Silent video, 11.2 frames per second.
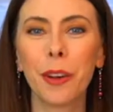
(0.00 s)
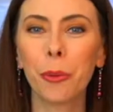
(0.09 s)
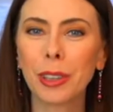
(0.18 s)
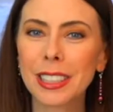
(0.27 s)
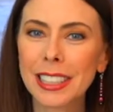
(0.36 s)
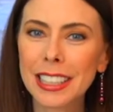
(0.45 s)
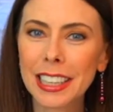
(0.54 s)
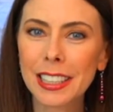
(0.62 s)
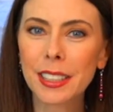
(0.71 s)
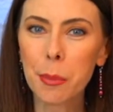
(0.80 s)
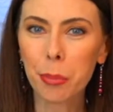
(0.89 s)
Once the tea
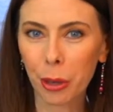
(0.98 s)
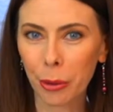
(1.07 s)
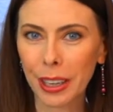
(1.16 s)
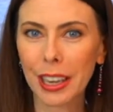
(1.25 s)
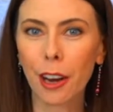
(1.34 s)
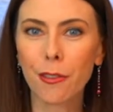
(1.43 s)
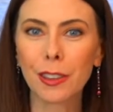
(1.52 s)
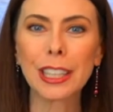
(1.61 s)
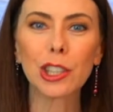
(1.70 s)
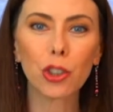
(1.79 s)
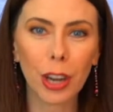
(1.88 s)
is done brewing, carefully
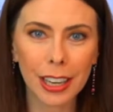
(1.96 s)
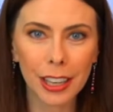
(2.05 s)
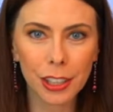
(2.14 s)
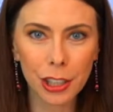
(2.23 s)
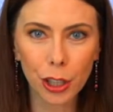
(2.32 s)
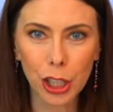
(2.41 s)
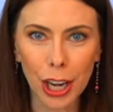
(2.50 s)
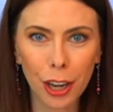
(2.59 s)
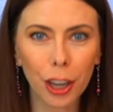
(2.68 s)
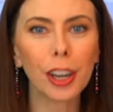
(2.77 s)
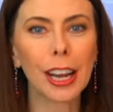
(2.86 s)
strain it into your
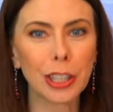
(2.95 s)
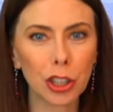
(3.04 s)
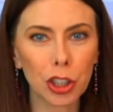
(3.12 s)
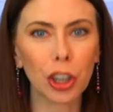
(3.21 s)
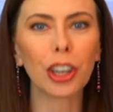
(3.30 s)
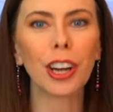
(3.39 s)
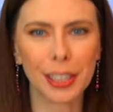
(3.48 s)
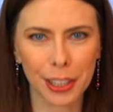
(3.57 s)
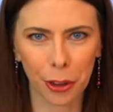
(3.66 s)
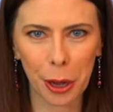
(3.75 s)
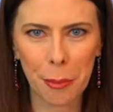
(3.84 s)
shaker and stir
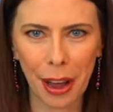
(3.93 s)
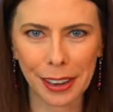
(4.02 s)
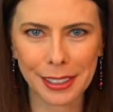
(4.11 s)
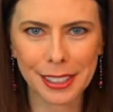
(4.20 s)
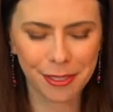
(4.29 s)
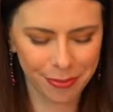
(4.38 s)
until combined.